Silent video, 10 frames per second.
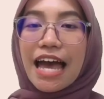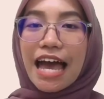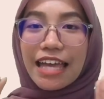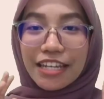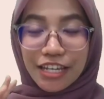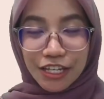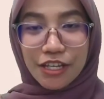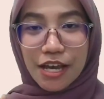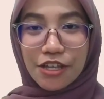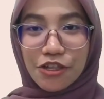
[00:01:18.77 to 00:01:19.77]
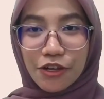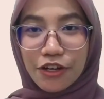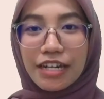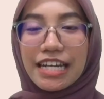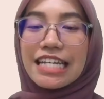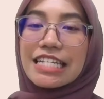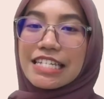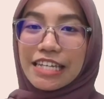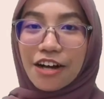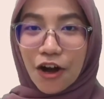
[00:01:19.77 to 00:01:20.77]
An indenture
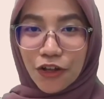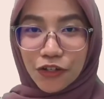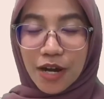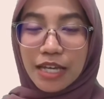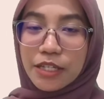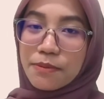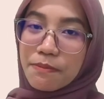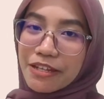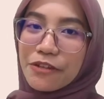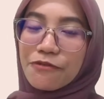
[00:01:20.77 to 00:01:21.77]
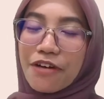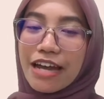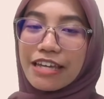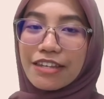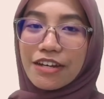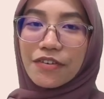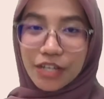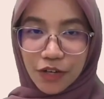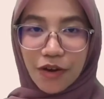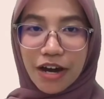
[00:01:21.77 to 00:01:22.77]
is a contract specifying the
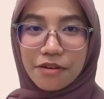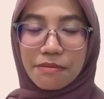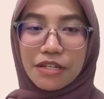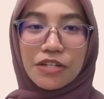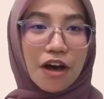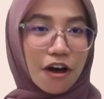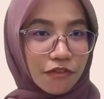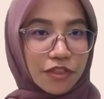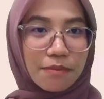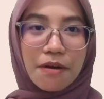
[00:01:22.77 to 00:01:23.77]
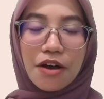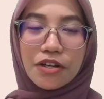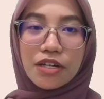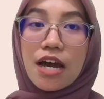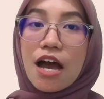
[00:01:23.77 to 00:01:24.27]
requirements of the bond.